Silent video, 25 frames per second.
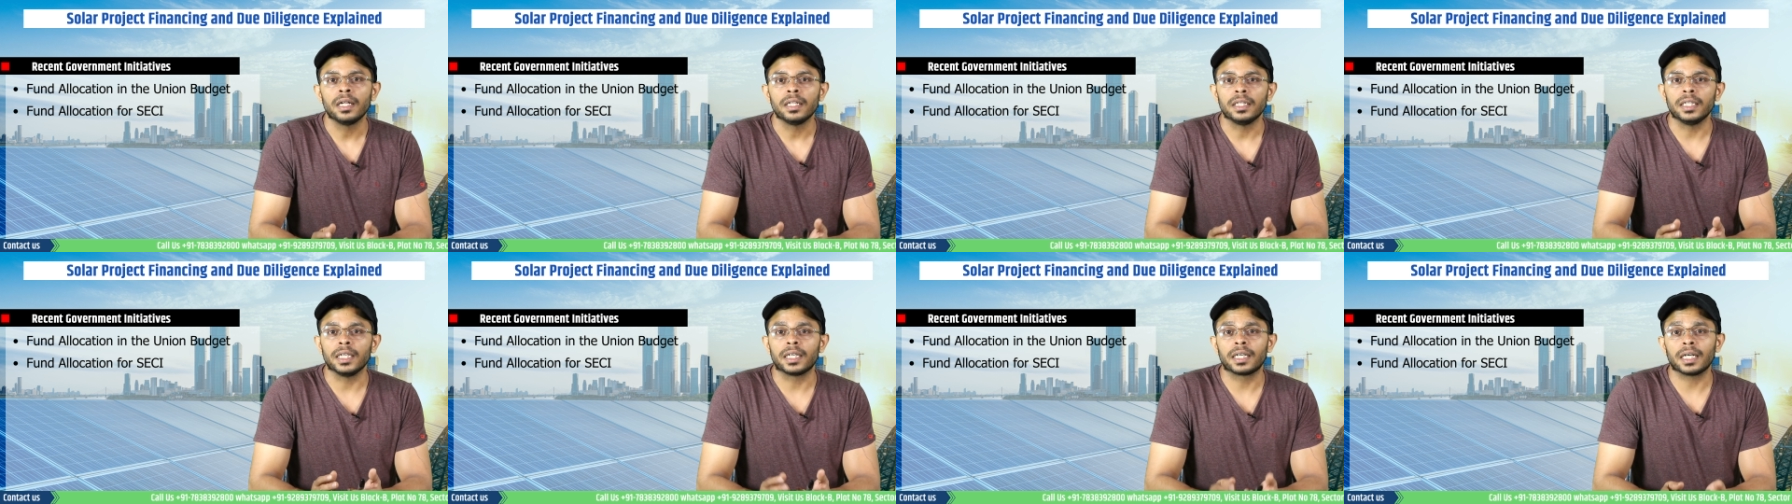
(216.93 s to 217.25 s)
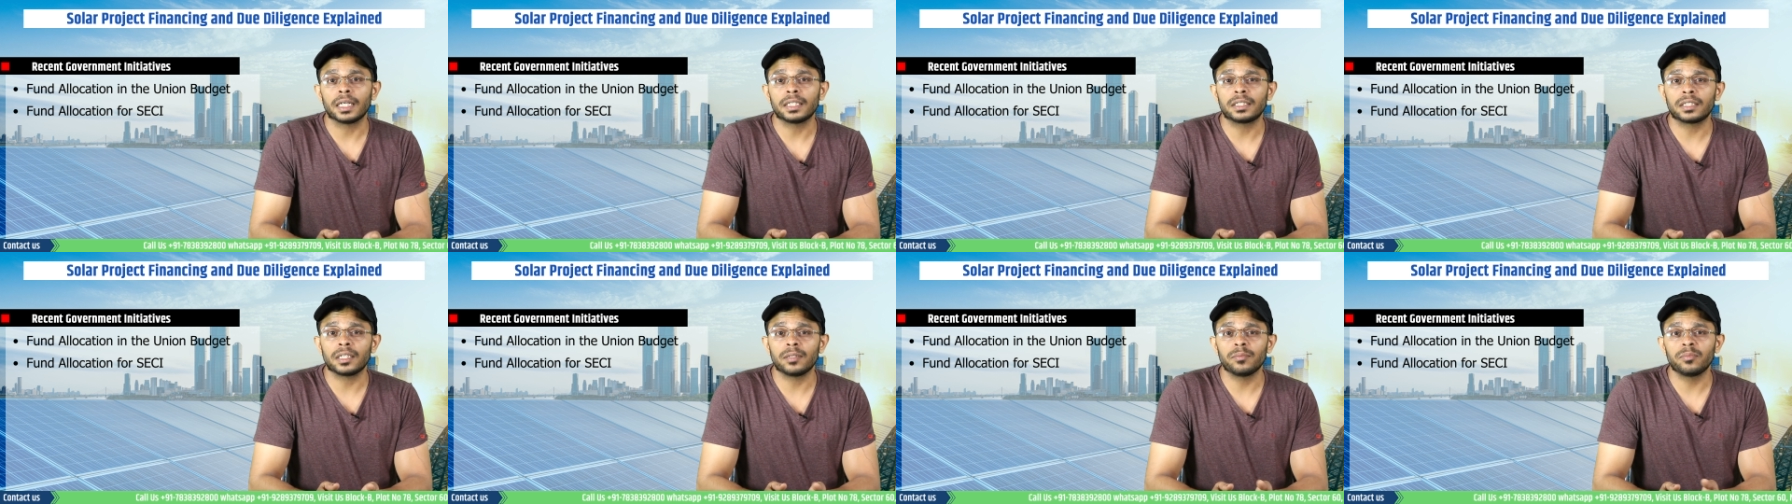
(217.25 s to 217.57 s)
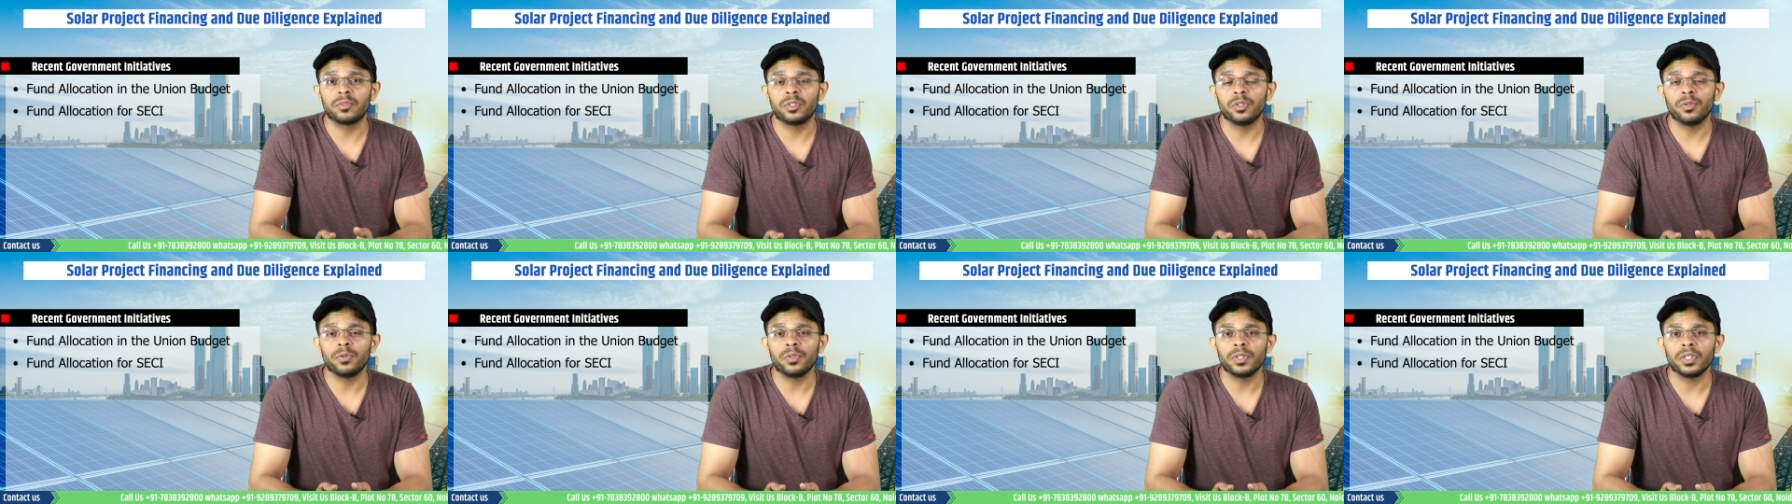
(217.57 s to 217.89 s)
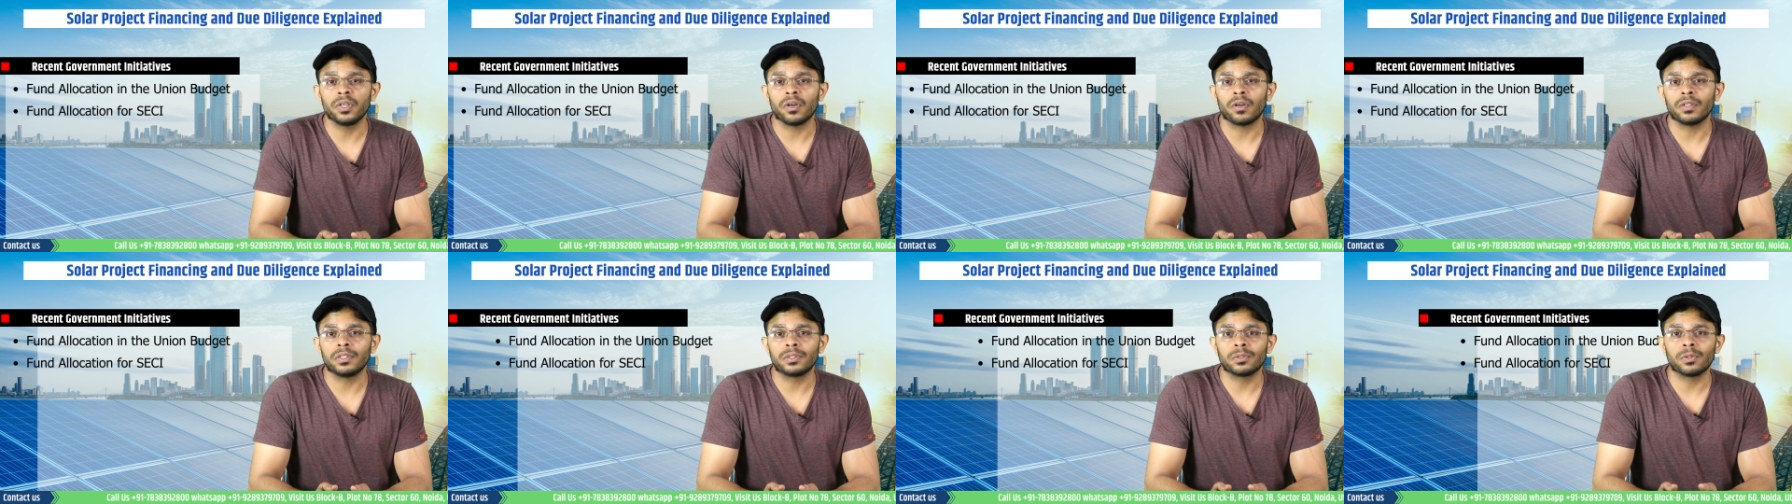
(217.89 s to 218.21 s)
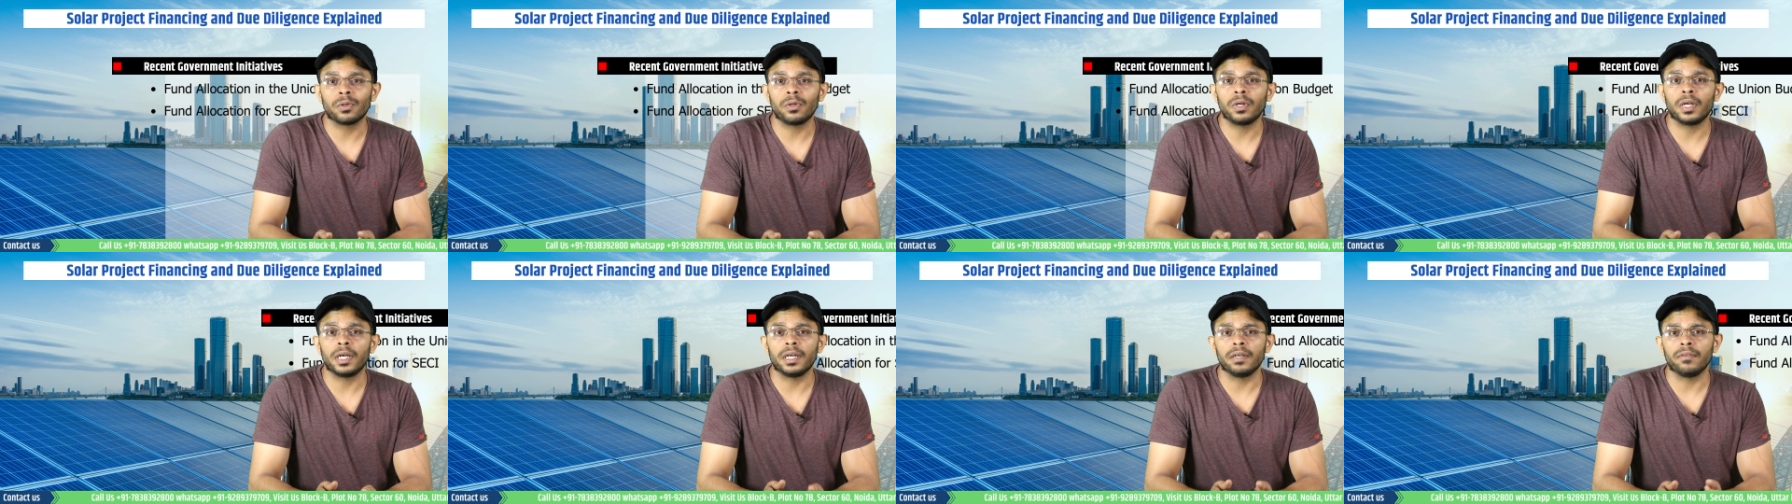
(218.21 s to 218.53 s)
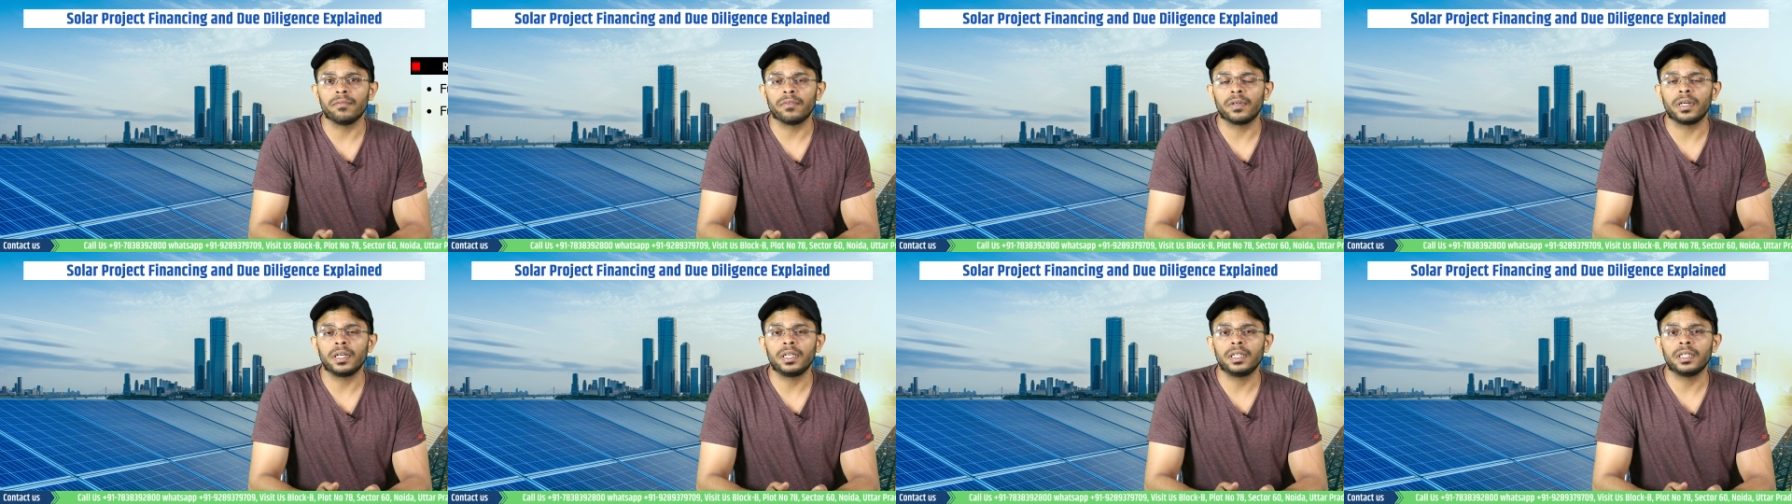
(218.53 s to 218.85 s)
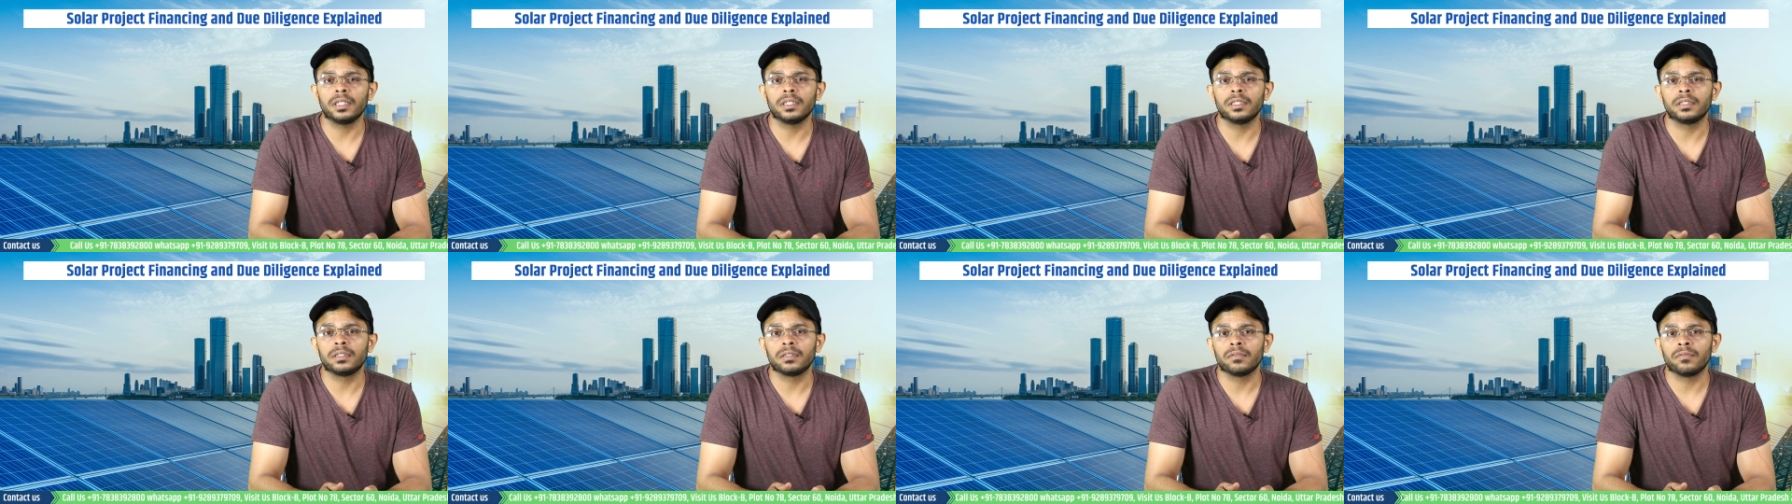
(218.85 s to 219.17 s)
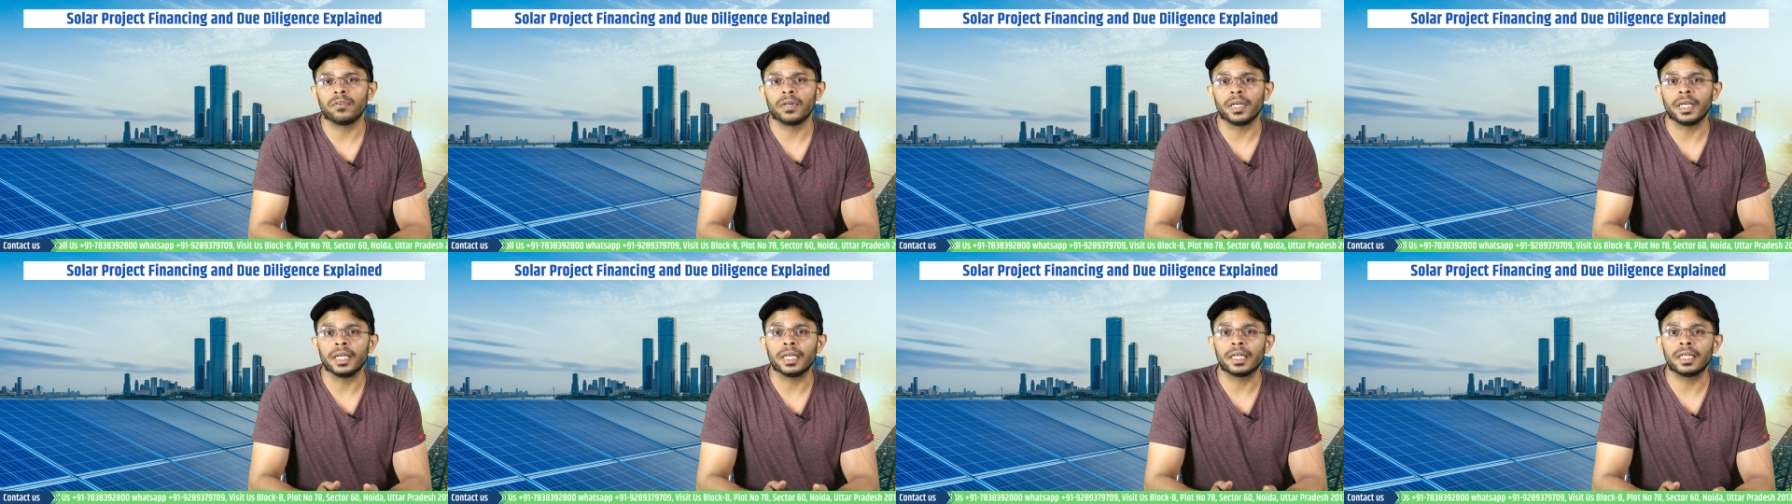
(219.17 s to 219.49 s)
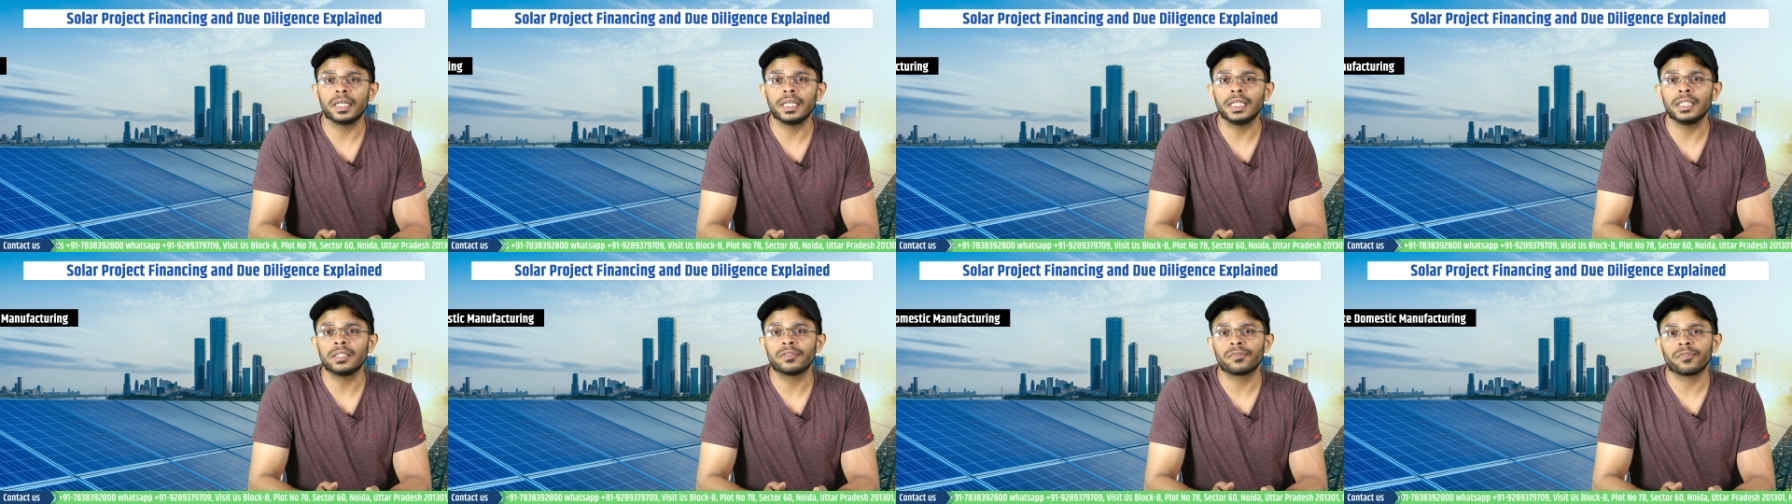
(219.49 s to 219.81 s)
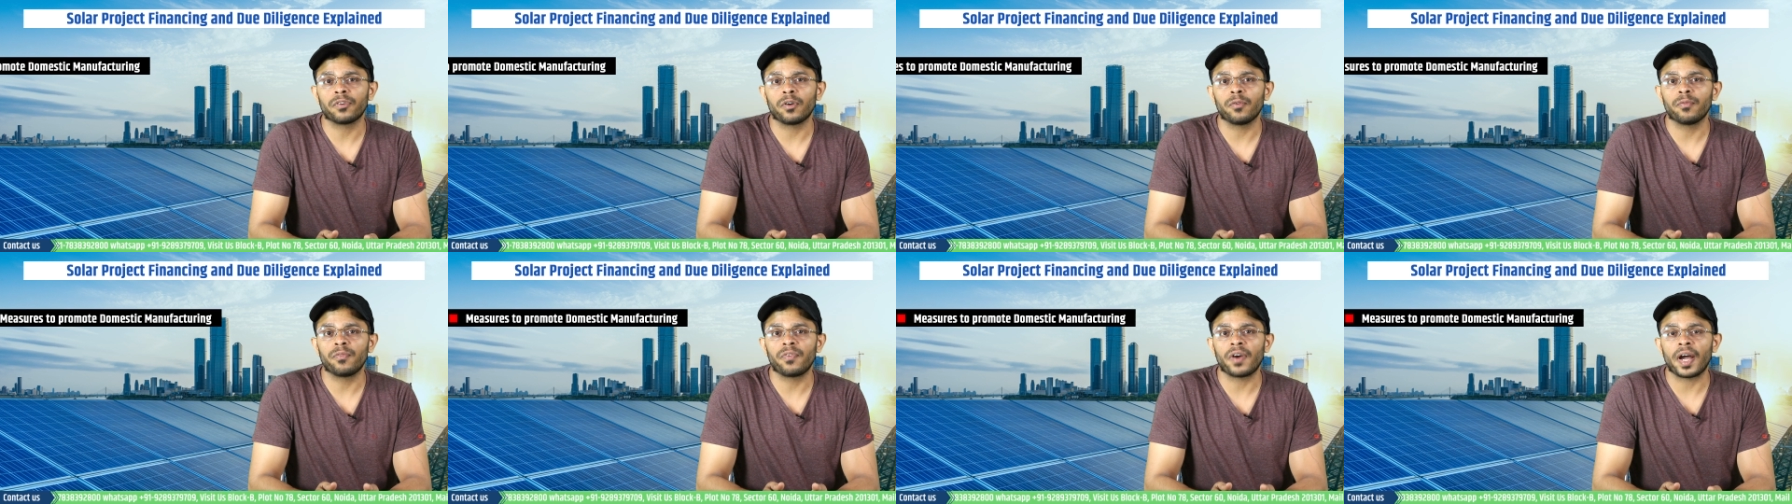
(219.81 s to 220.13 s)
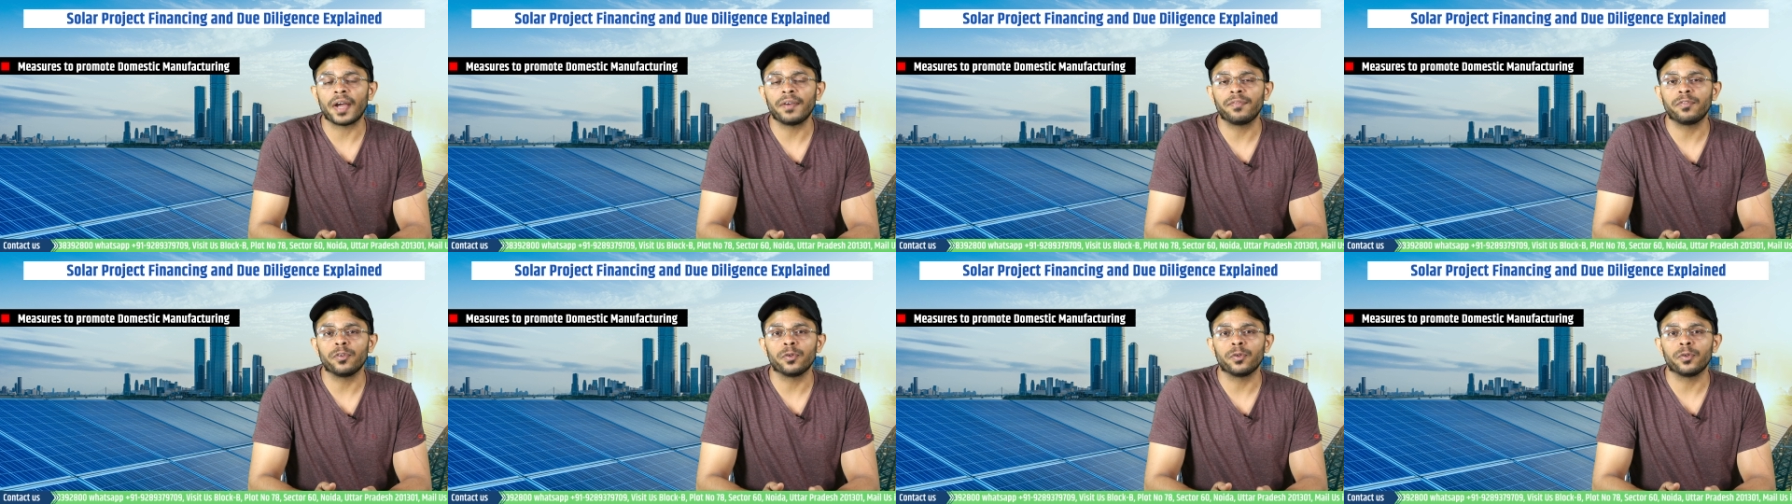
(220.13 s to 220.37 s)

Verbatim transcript: The customs duty on solar inverters were increased from 5